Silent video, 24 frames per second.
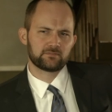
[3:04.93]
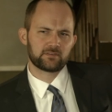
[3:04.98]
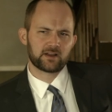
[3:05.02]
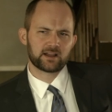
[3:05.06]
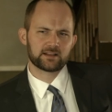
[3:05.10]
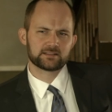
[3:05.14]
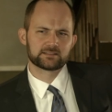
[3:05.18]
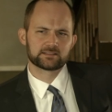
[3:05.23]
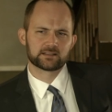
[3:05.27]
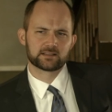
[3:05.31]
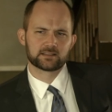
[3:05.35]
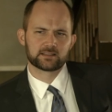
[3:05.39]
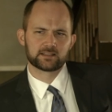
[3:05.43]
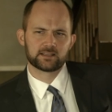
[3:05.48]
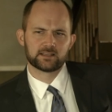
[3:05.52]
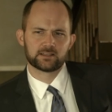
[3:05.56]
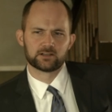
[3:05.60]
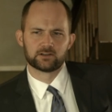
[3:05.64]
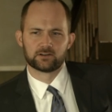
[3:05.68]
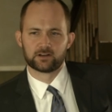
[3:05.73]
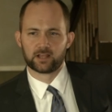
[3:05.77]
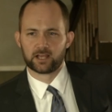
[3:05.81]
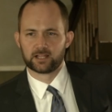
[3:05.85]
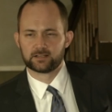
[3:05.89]
fights on the
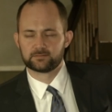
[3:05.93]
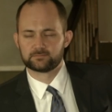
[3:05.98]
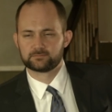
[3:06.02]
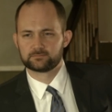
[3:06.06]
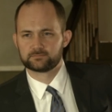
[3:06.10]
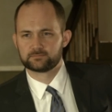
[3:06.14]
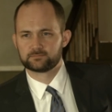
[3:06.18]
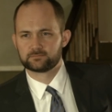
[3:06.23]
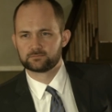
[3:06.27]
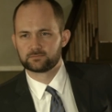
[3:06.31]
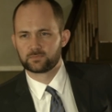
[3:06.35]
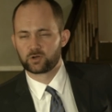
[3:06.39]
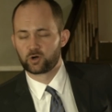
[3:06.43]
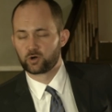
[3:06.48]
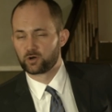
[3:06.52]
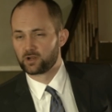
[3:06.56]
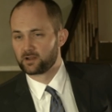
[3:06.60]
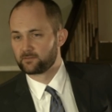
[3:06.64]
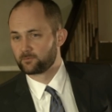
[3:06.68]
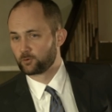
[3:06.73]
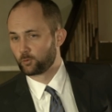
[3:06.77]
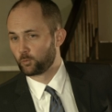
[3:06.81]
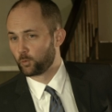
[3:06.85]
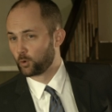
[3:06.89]
internet. Are
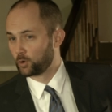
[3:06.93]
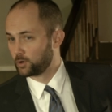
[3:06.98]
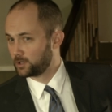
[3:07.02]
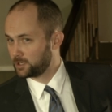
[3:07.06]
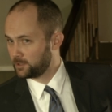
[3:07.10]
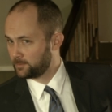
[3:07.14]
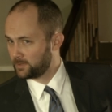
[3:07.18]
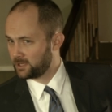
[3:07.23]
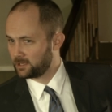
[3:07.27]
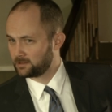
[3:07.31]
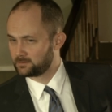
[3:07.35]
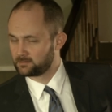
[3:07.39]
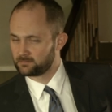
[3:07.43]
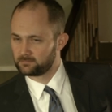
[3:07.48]
you ever worried about